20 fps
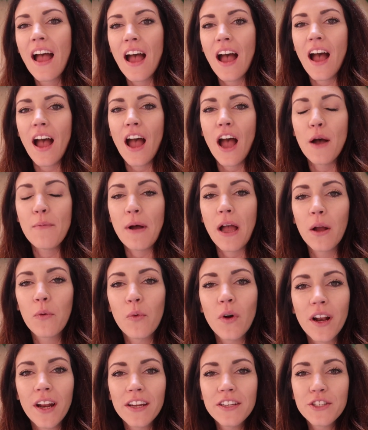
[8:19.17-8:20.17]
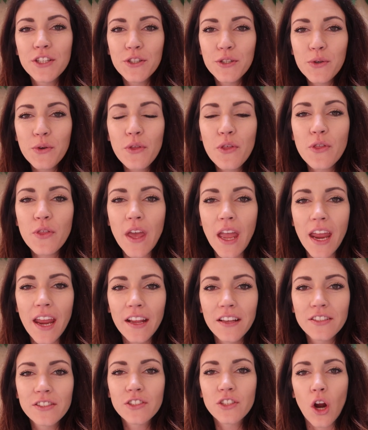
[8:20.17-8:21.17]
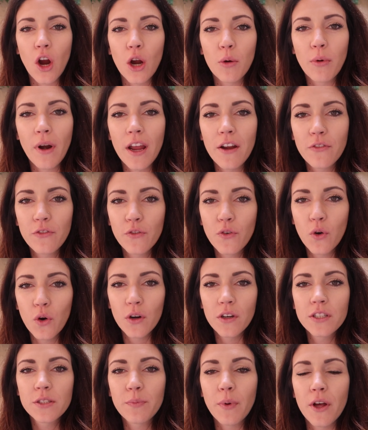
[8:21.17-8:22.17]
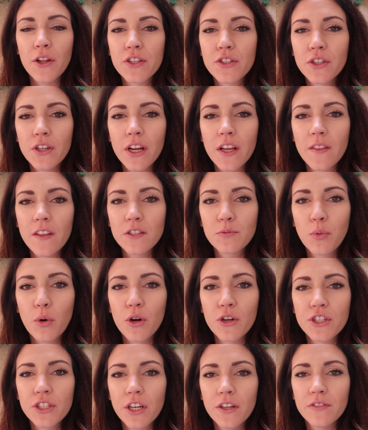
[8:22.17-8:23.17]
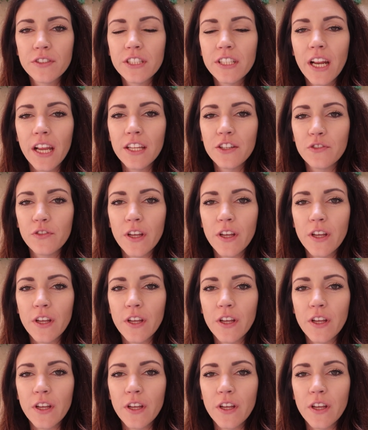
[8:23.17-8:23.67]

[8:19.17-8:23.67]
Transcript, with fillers: I wanted to thank Starbright for sponsoring this portion of today's